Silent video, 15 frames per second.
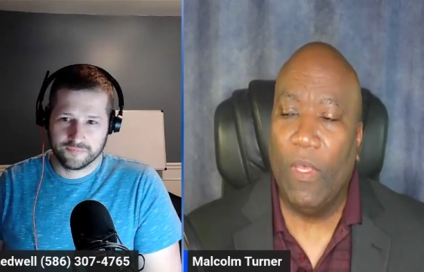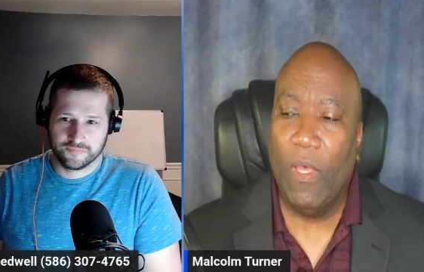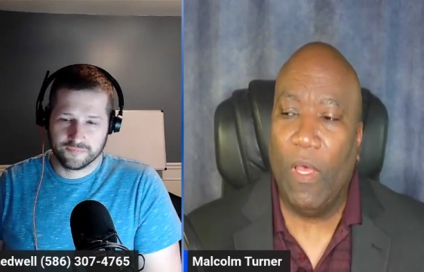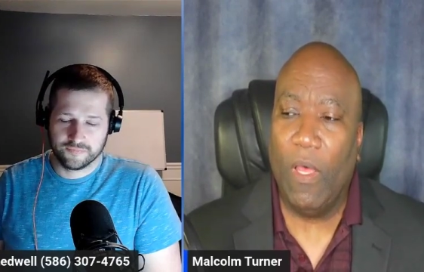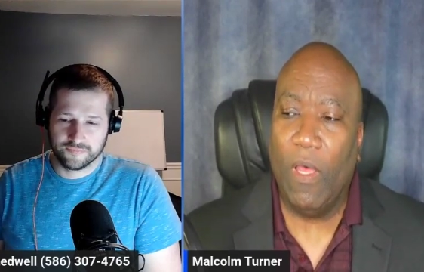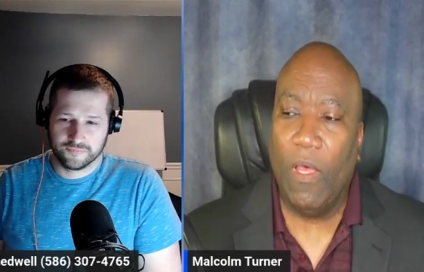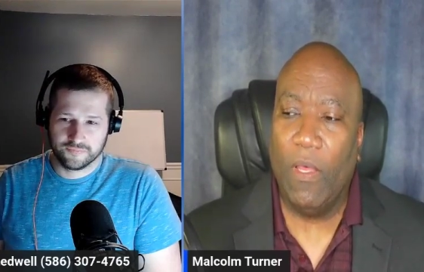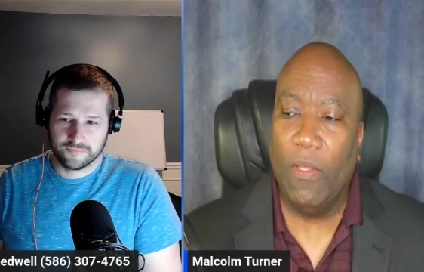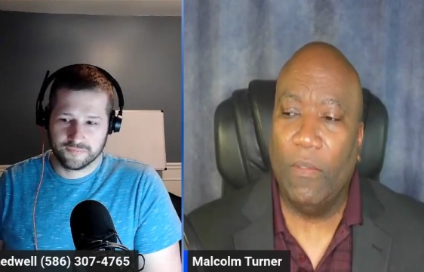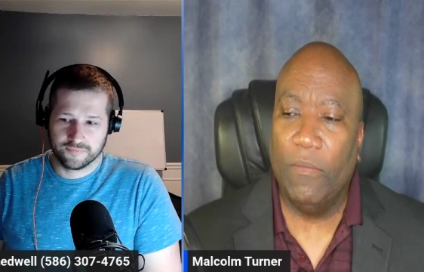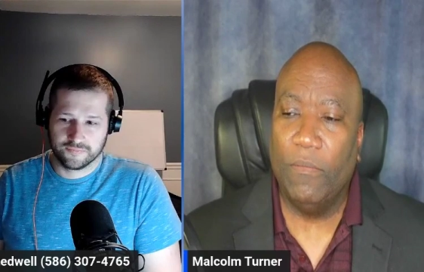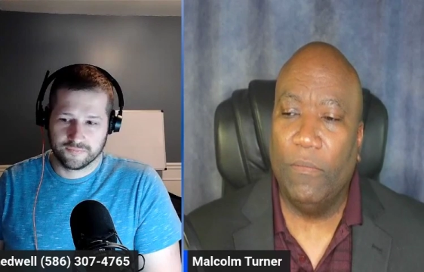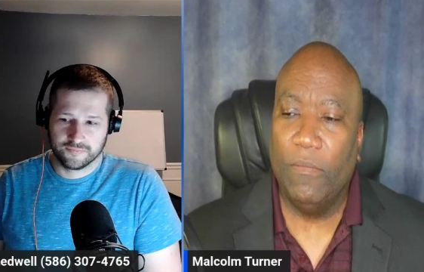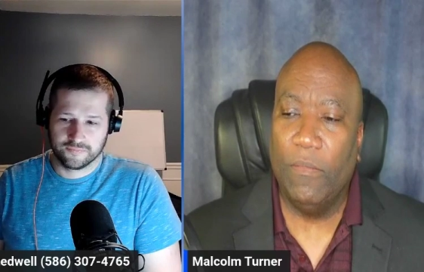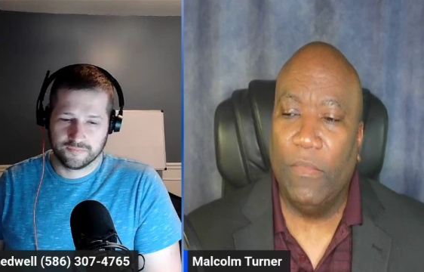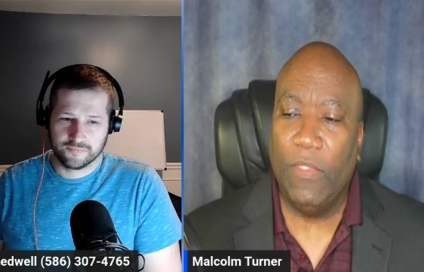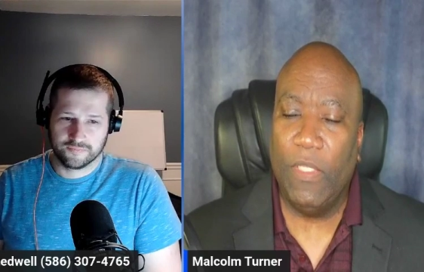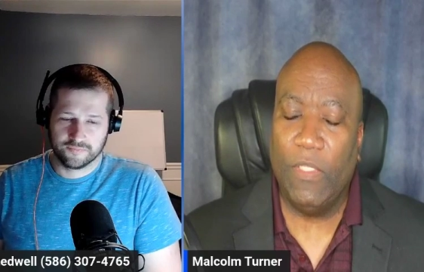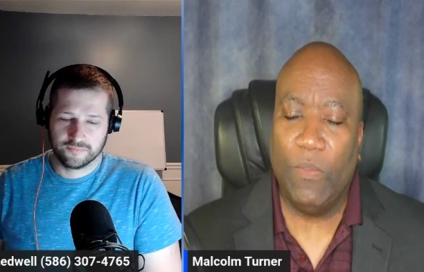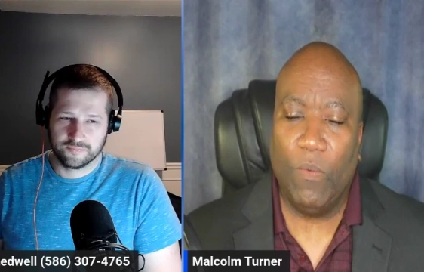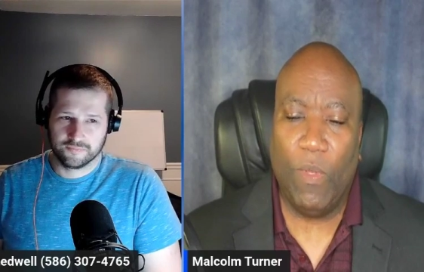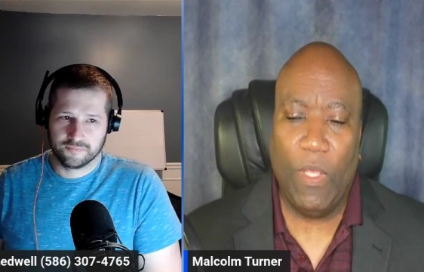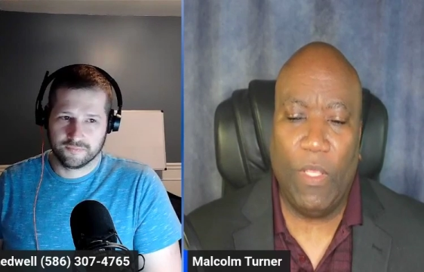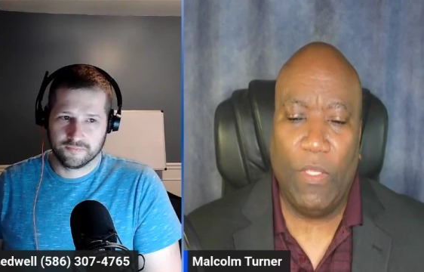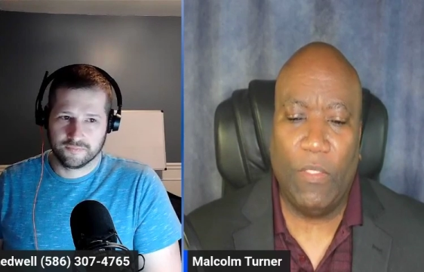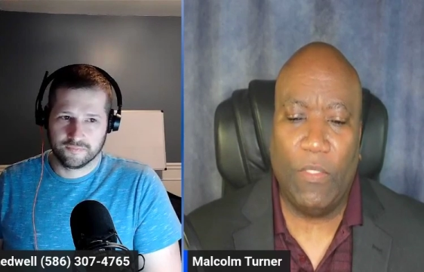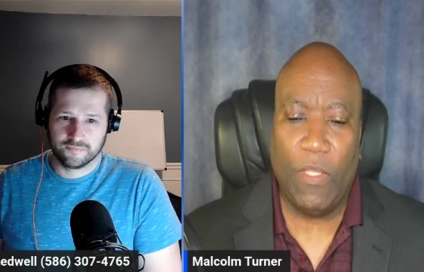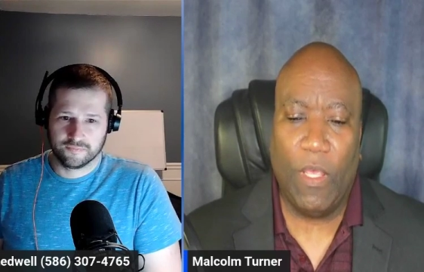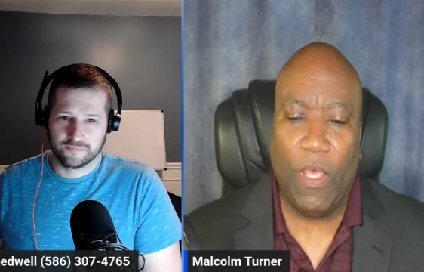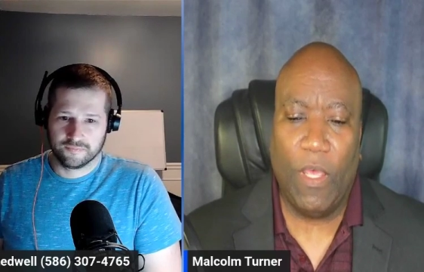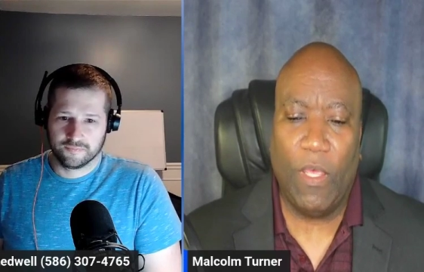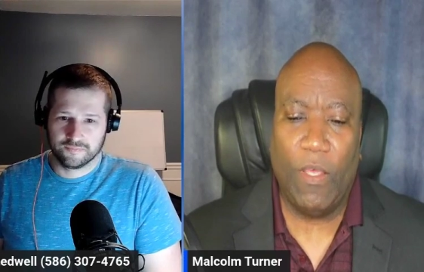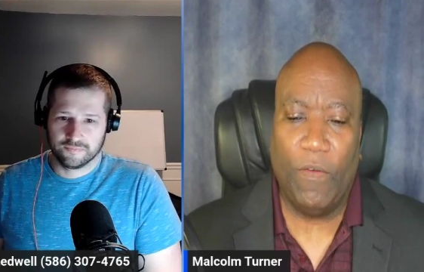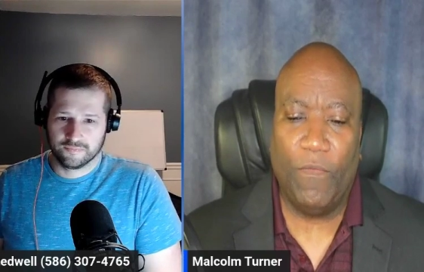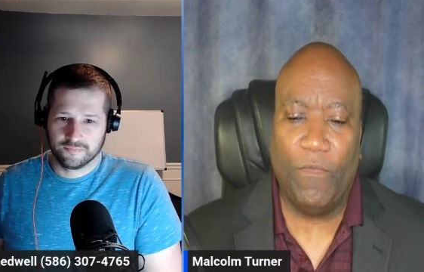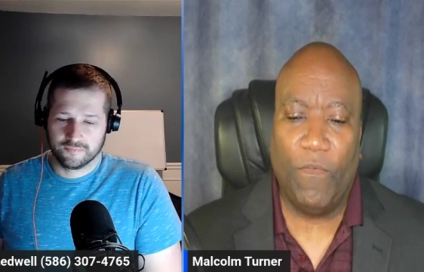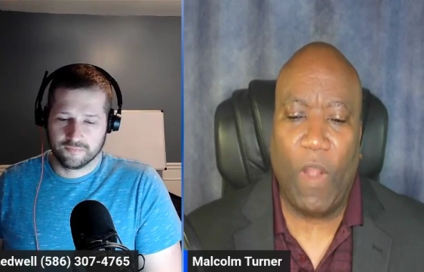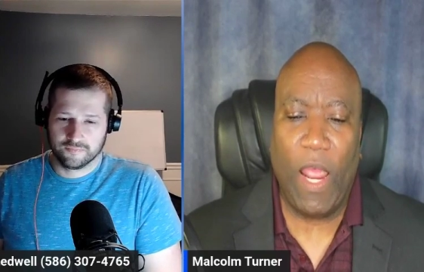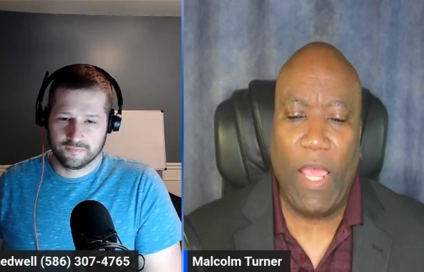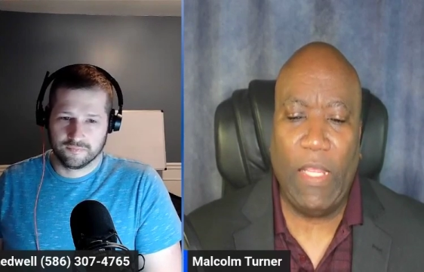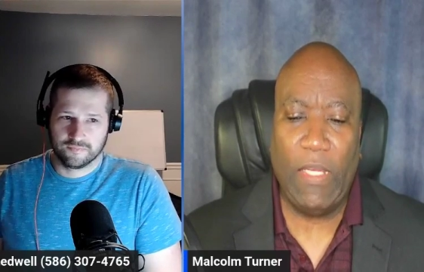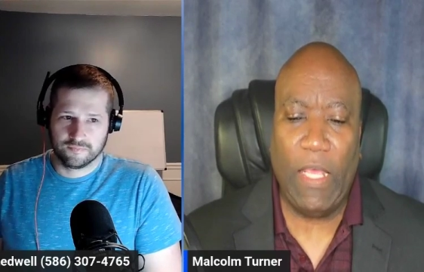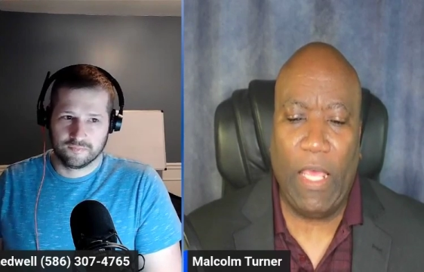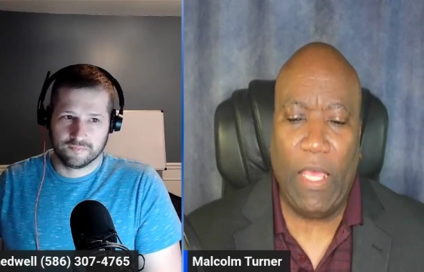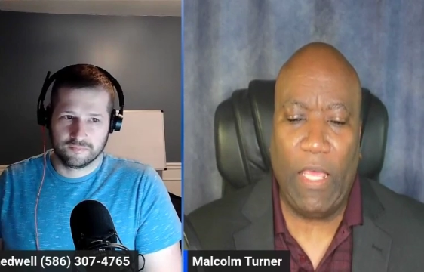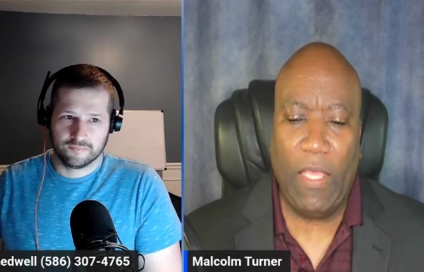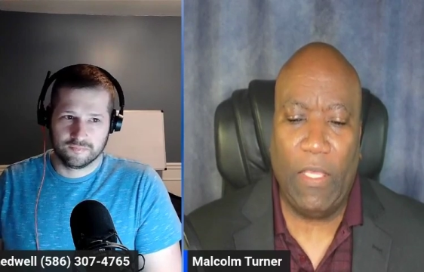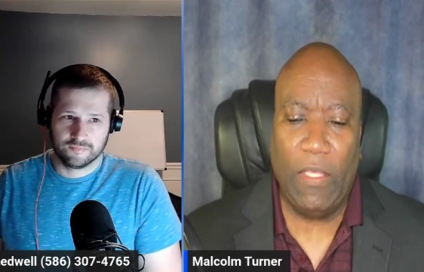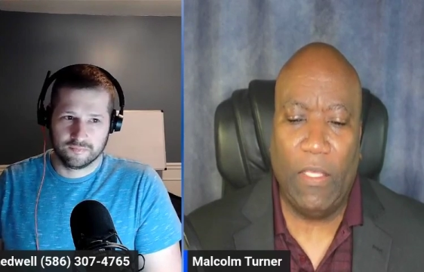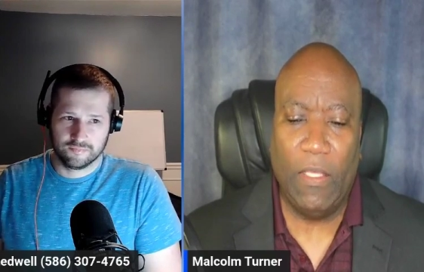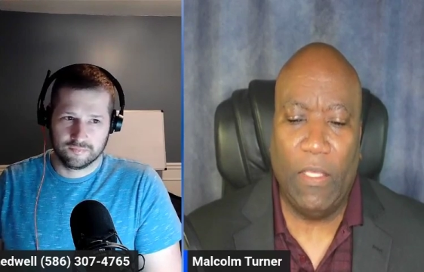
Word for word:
Speaker 1: um, this was uh, Friday.